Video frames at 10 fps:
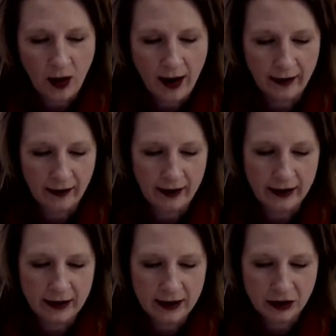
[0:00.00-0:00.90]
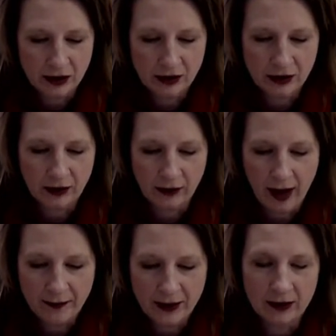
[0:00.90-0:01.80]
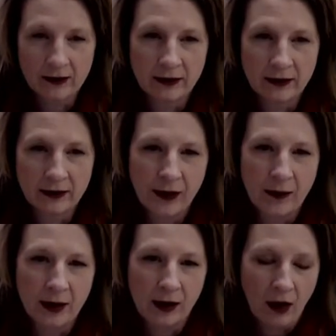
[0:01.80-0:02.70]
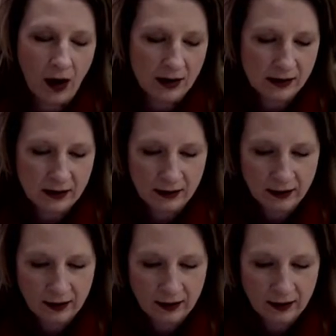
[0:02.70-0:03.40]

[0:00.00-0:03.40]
water in addition to crop yield and farming costs.